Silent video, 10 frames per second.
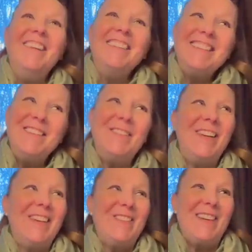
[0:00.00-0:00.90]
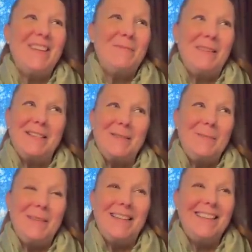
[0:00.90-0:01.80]
will see if I can find a picture,
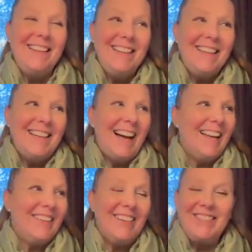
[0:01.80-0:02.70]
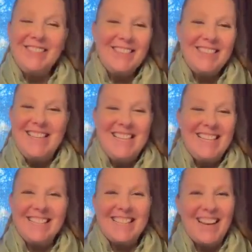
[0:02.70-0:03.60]
but I don't know.
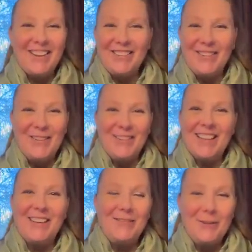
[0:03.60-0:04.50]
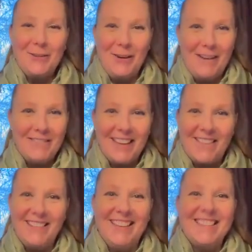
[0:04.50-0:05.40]
There's not a whole lot of photographic
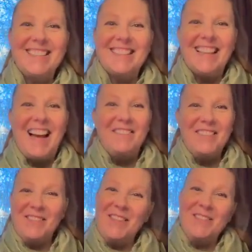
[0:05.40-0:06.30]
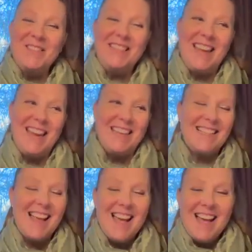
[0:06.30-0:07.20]
evidence left of those
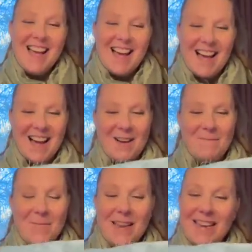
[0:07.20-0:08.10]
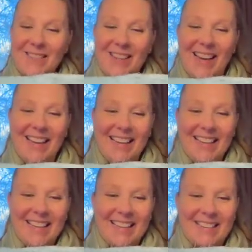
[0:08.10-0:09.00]
days. But anyway,
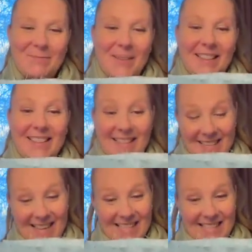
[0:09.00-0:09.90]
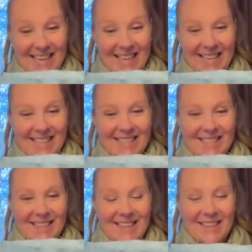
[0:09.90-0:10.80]
but the 1980s,
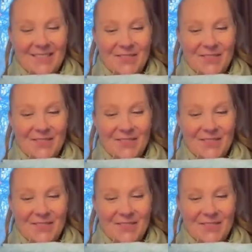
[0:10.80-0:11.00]
I